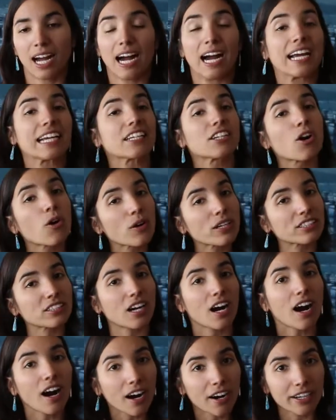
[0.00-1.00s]
I know it's
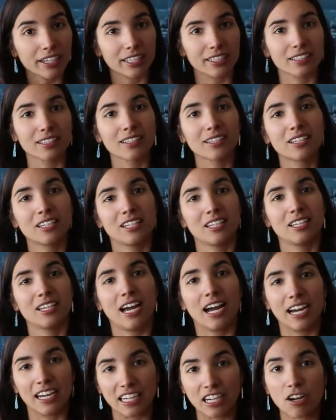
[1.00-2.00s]
hard.
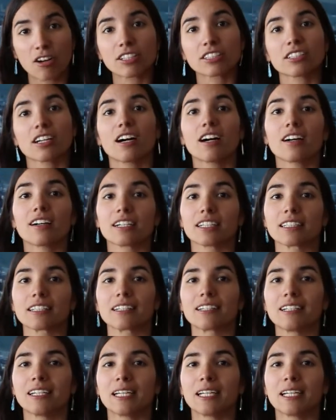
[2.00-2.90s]
I know it's hard.